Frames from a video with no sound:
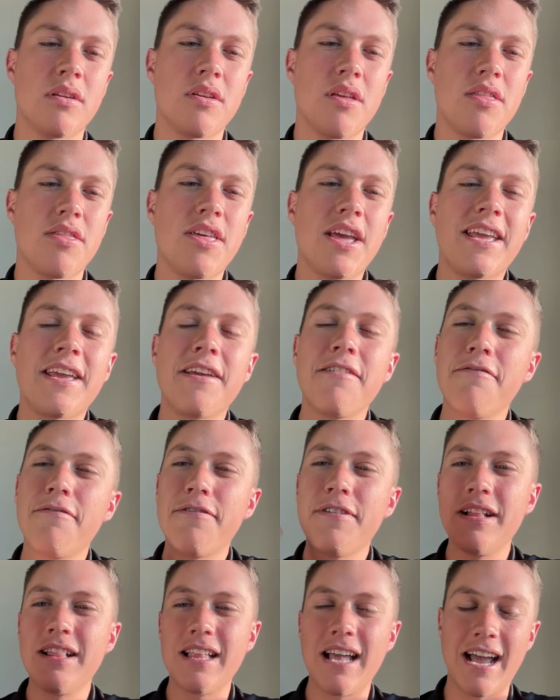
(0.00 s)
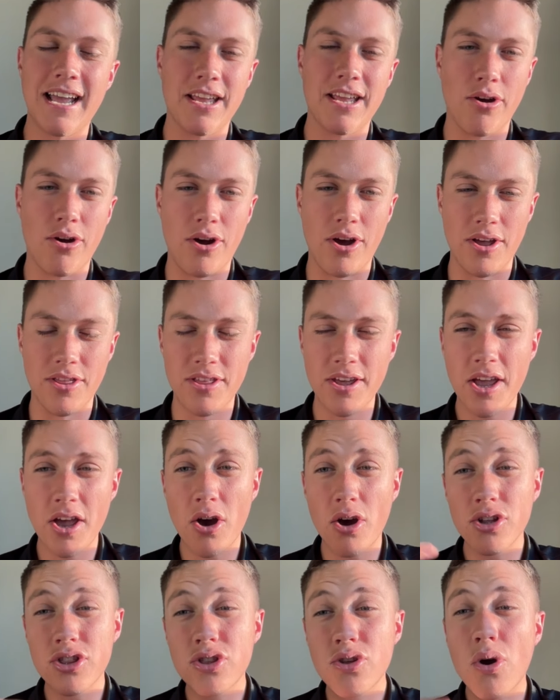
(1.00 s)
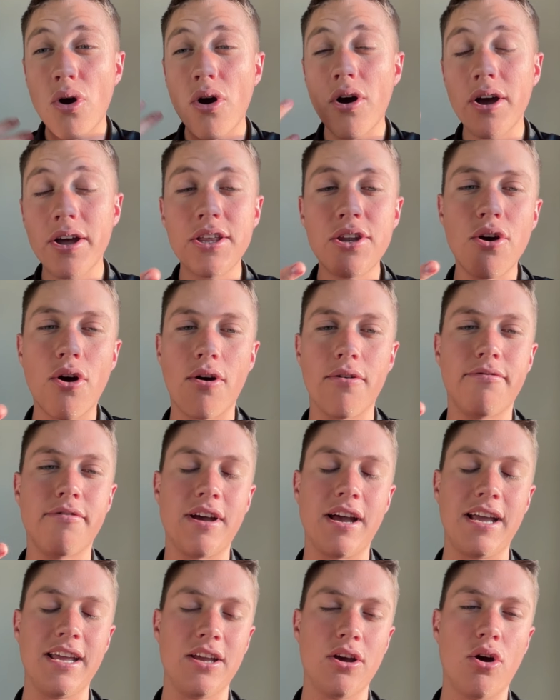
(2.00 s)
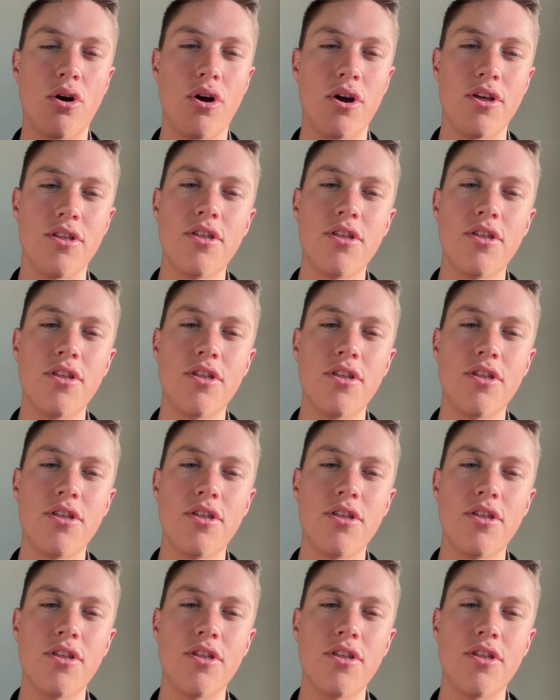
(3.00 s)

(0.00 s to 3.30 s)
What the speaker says: They can feel AI. They are tired of AI.